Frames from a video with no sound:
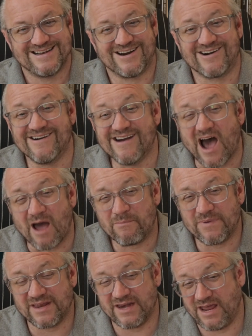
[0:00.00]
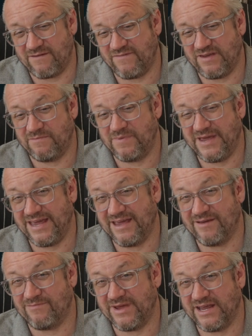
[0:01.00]
Her not being named
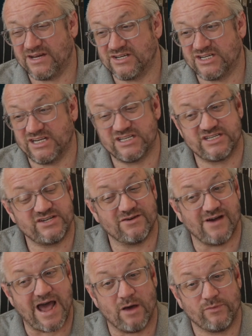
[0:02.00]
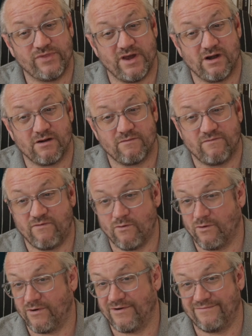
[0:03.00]
VP means she's still out there
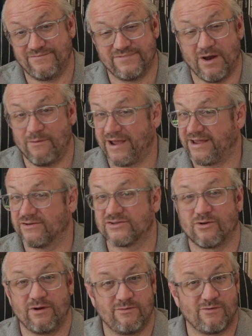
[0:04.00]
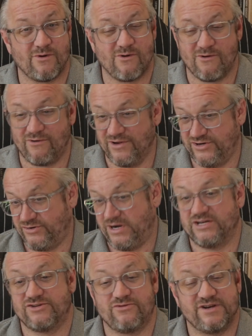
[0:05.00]
for a regulatory role, a
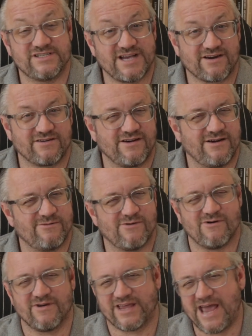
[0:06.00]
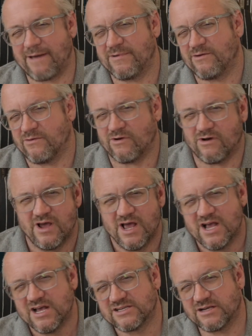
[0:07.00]
Treasury Secretary role, a cabinet role.
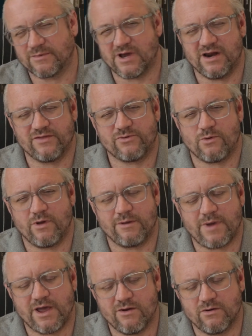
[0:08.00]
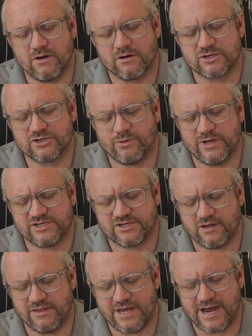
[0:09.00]
So I'm kind of throwing my own little twist
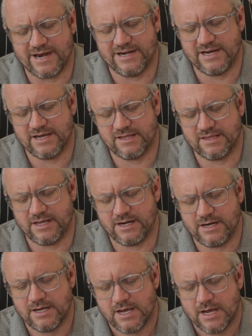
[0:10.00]
on the idea that